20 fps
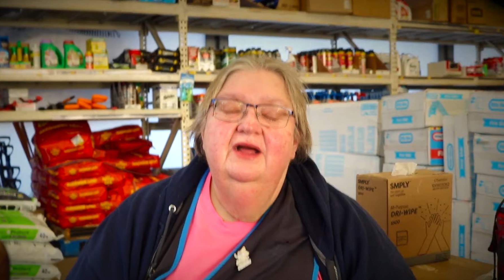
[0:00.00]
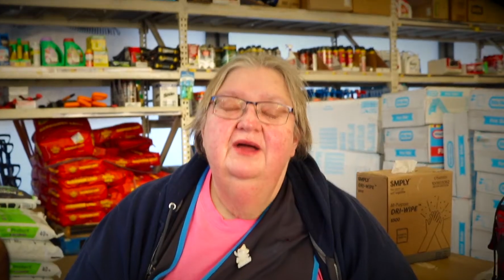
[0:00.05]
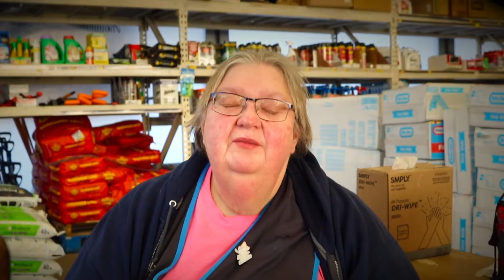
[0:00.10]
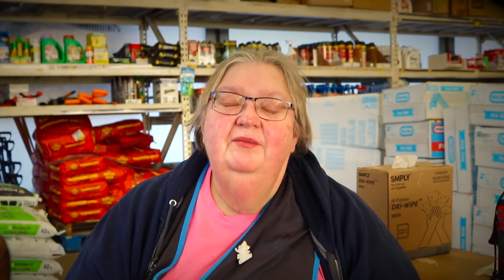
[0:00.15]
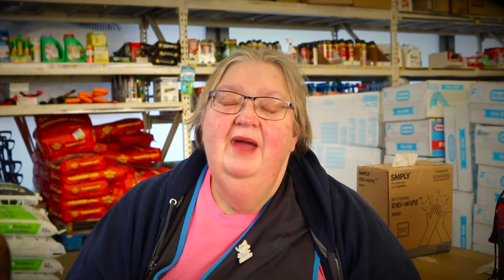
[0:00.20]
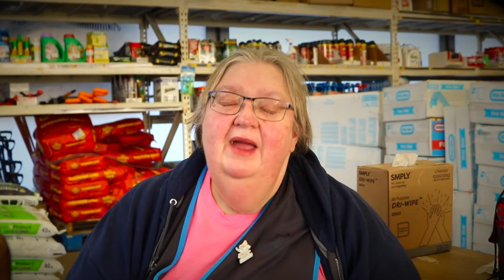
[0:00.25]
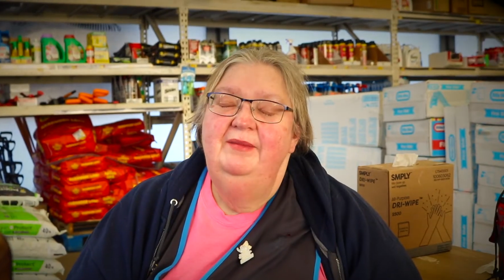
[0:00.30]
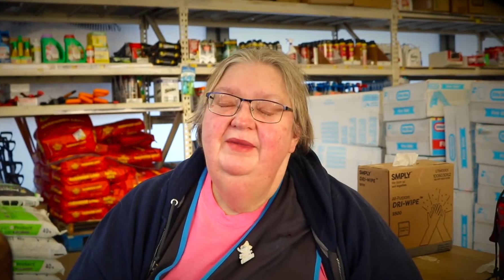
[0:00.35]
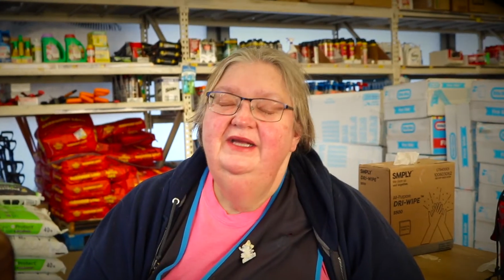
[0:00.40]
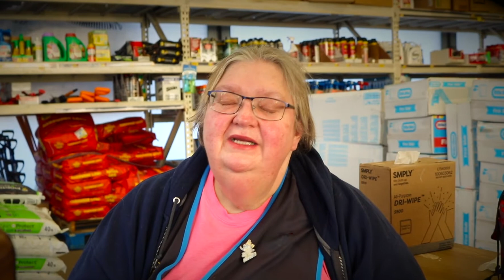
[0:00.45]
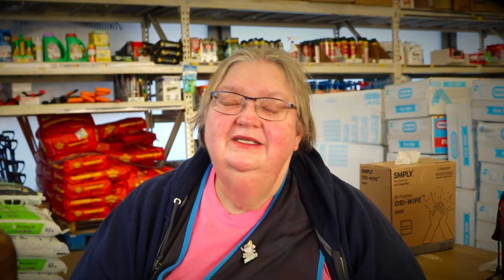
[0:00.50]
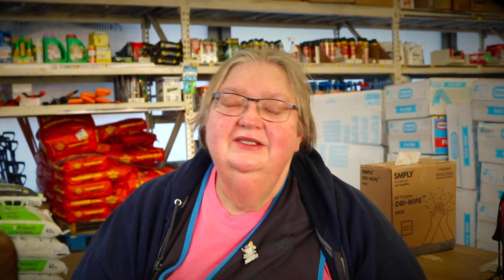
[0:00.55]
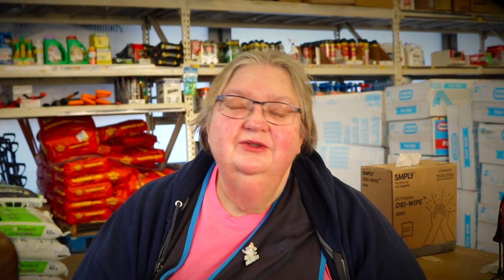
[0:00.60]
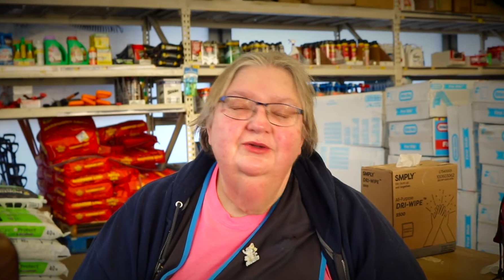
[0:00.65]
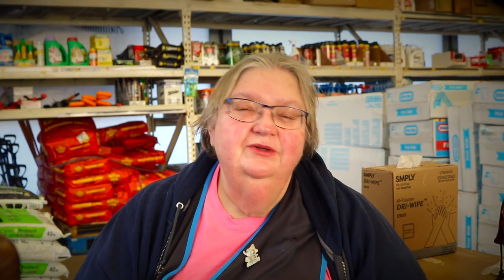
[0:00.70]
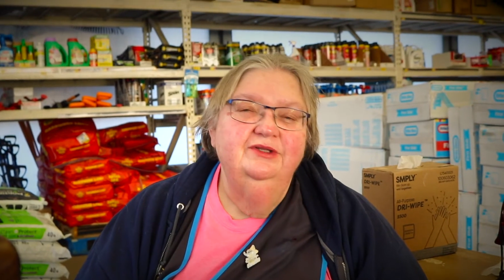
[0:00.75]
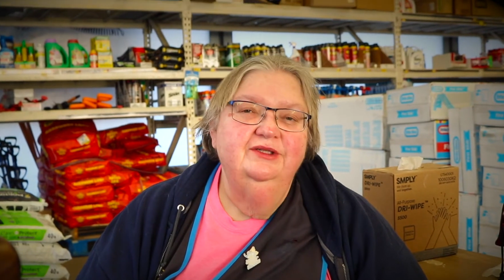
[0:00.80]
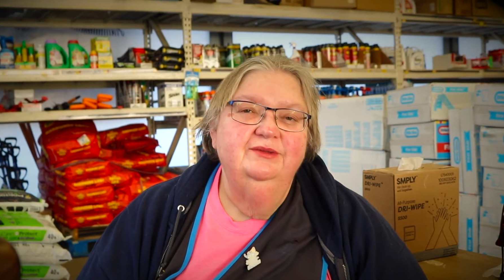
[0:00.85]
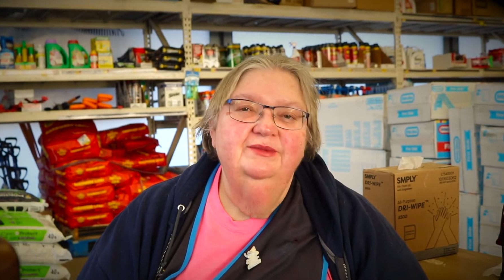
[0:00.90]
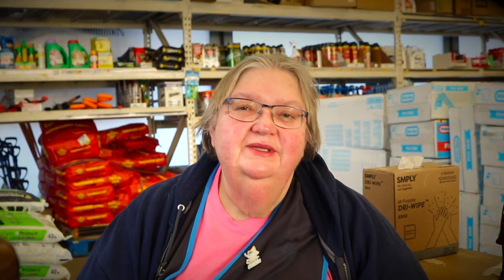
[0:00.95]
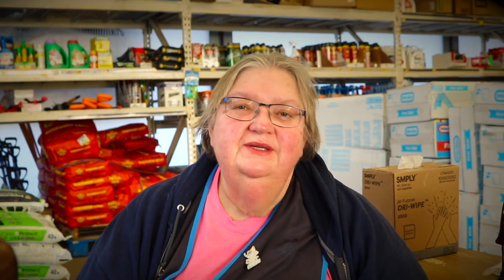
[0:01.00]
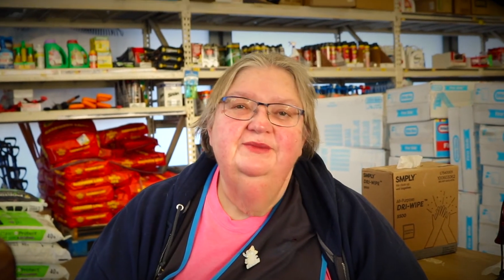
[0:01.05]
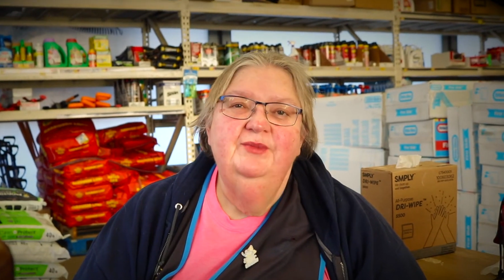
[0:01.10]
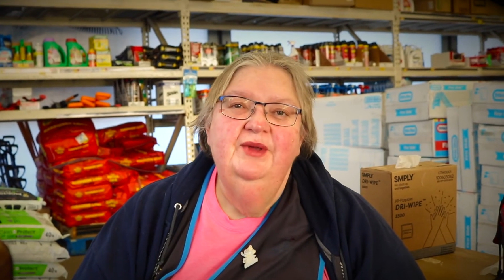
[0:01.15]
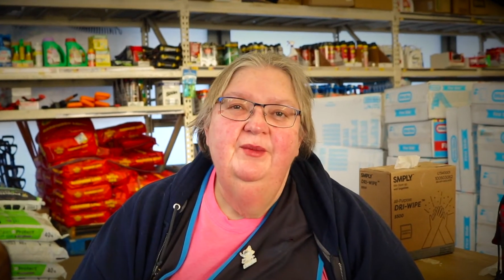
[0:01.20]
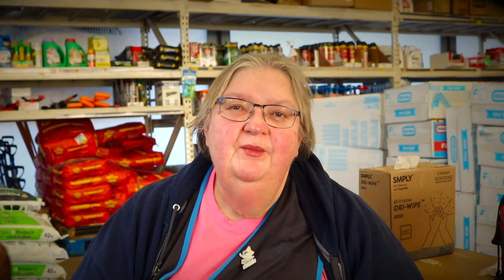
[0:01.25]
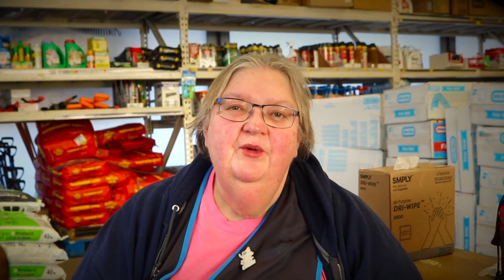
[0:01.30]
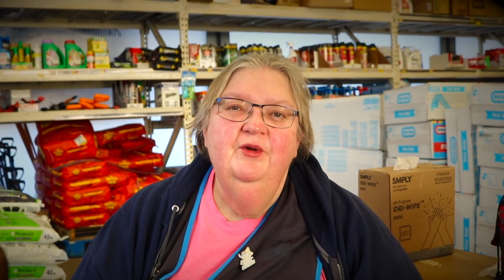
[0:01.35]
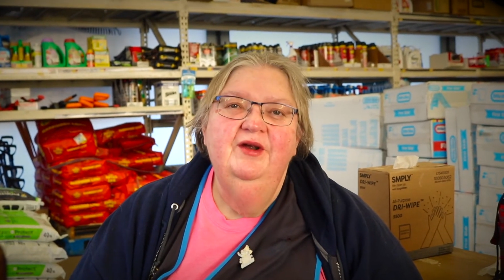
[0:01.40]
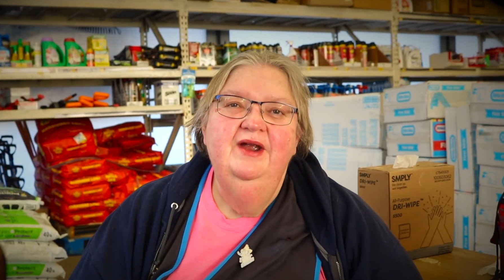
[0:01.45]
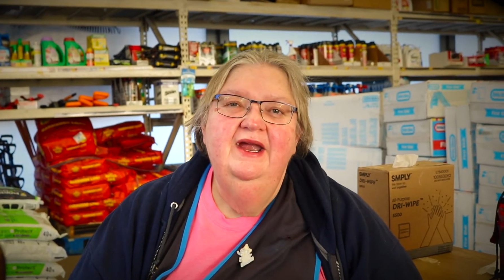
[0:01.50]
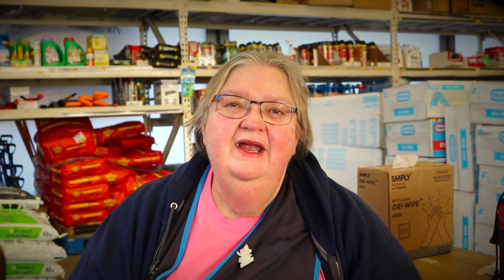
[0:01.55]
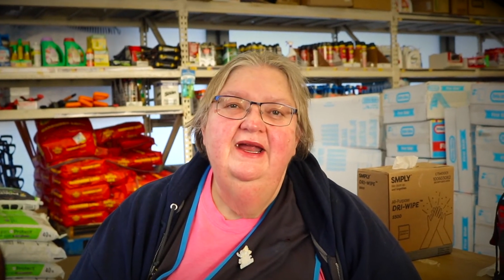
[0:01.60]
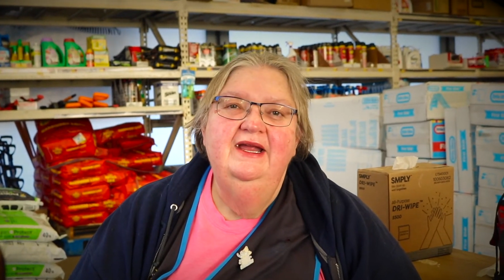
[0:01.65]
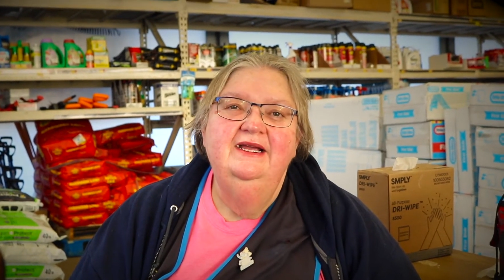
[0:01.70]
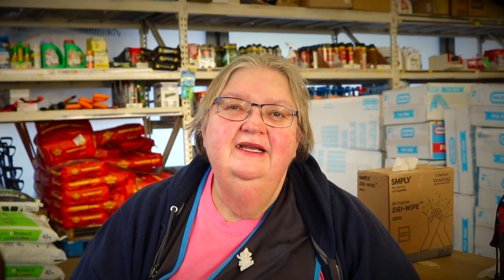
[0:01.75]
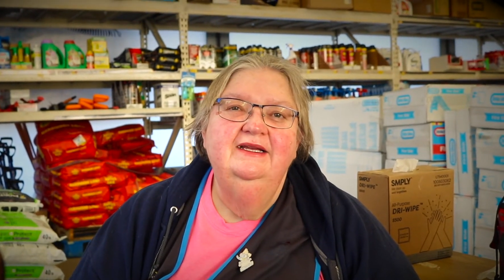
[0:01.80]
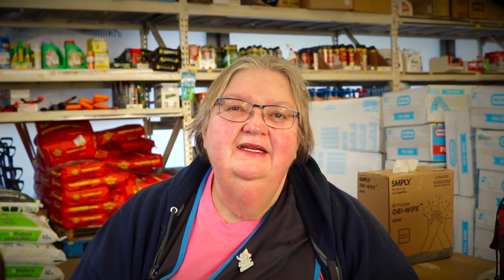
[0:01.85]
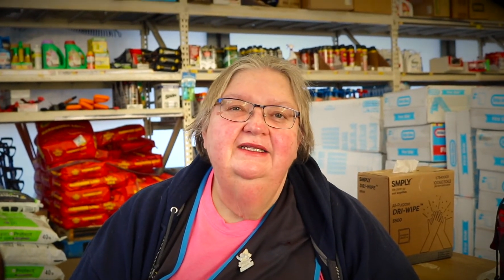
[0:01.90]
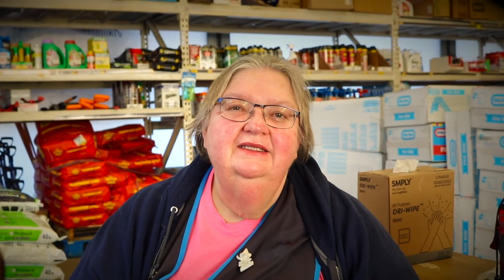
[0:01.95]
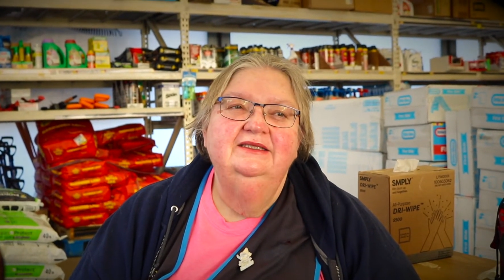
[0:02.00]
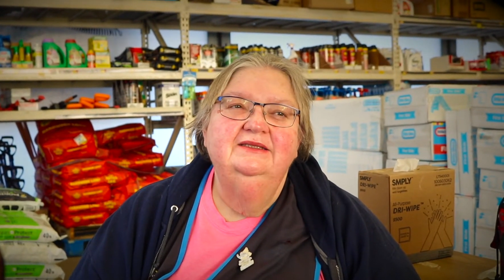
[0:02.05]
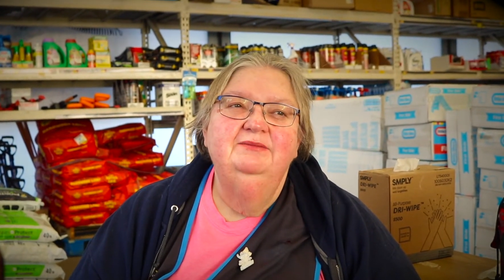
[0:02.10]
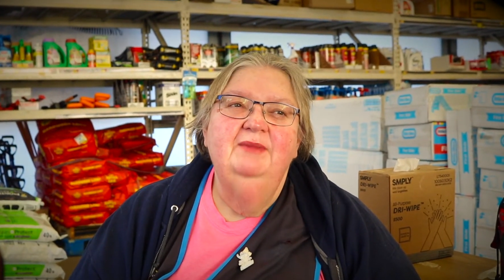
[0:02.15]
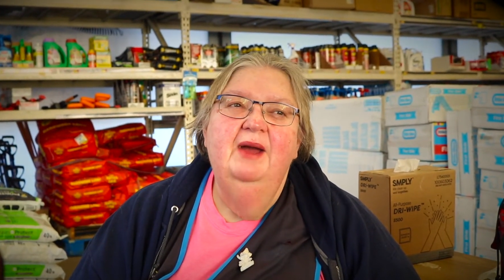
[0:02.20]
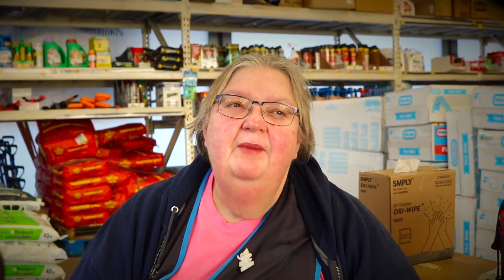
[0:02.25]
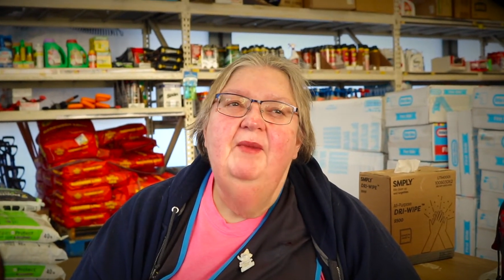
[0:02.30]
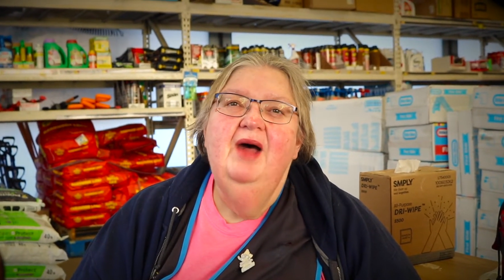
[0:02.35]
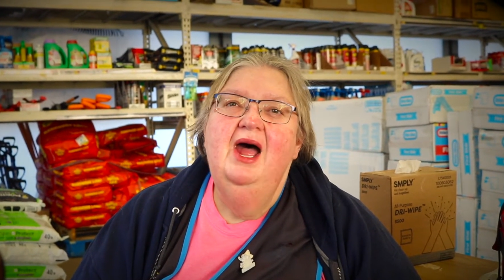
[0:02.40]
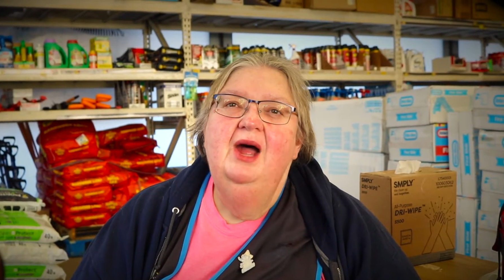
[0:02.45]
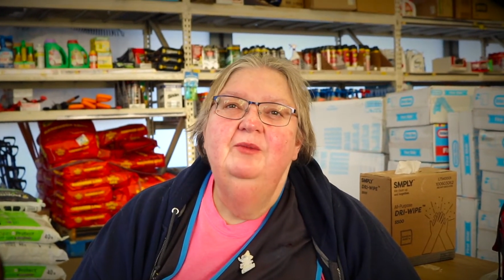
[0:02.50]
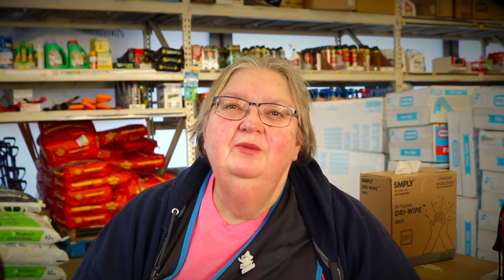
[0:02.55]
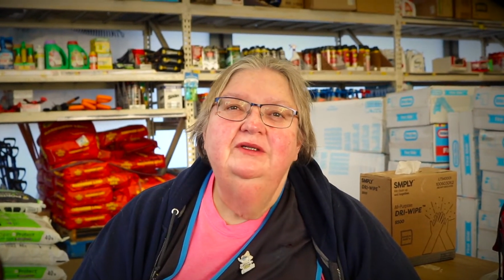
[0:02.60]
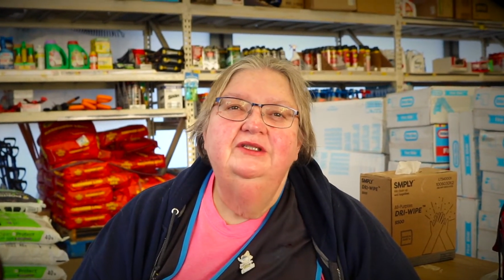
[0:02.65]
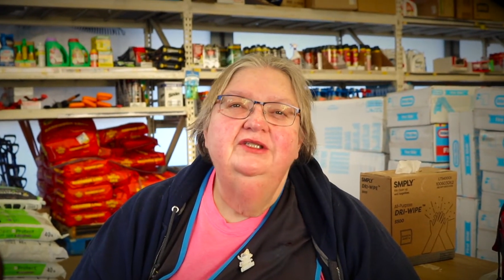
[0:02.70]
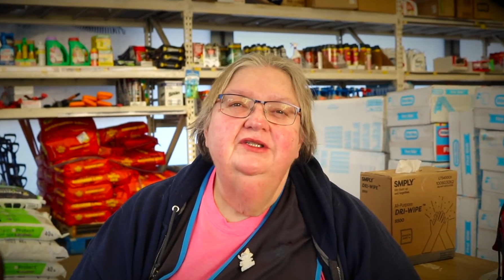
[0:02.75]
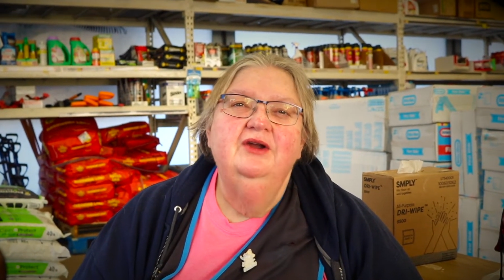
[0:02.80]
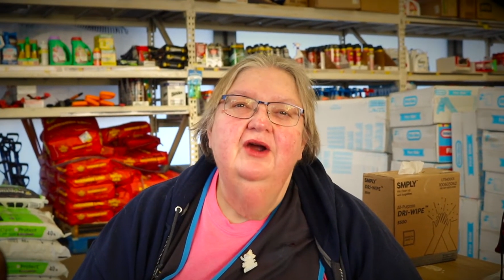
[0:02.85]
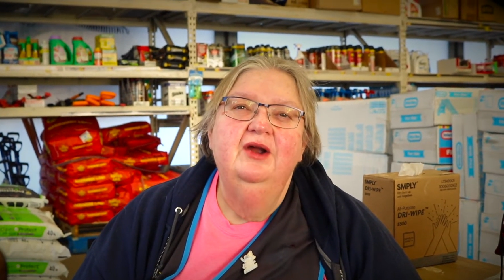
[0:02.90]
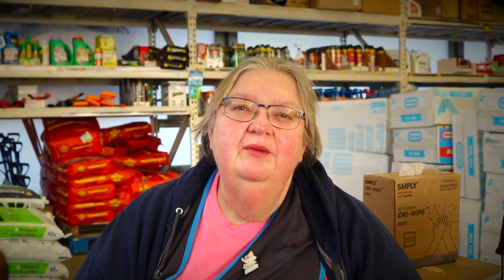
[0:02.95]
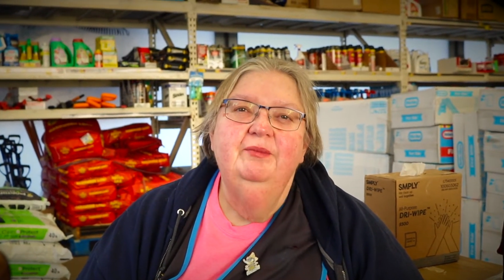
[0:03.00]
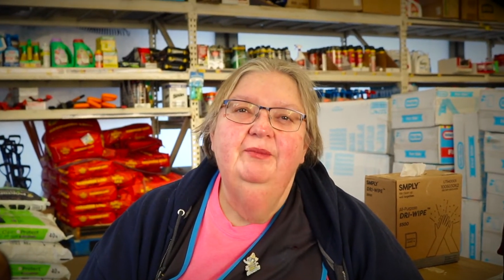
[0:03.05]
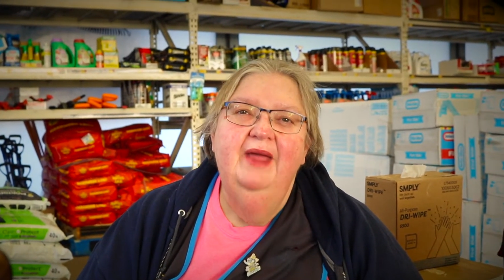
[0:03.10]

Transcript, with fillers: My biggest Christmas memory is my mom would start